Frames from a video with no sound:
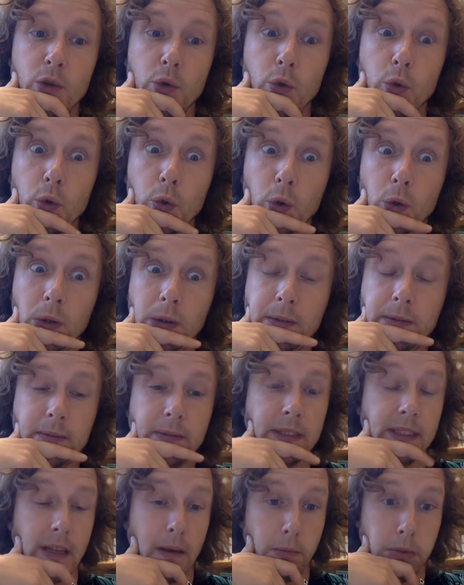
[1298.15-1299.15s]
rule
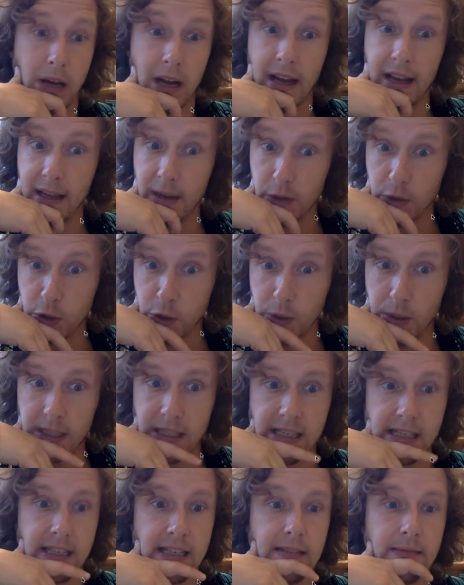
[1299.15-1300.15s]
applying on
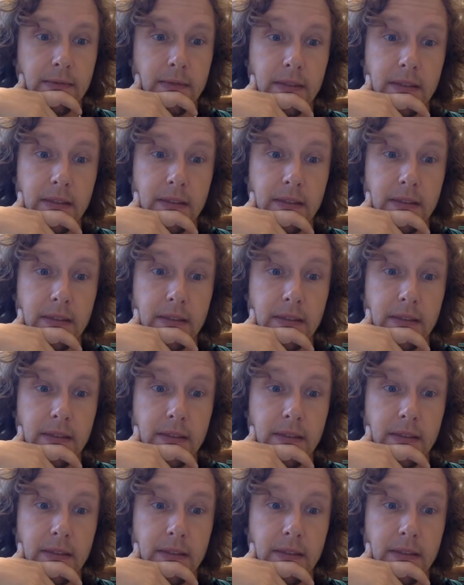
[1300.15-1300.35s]
Twitter.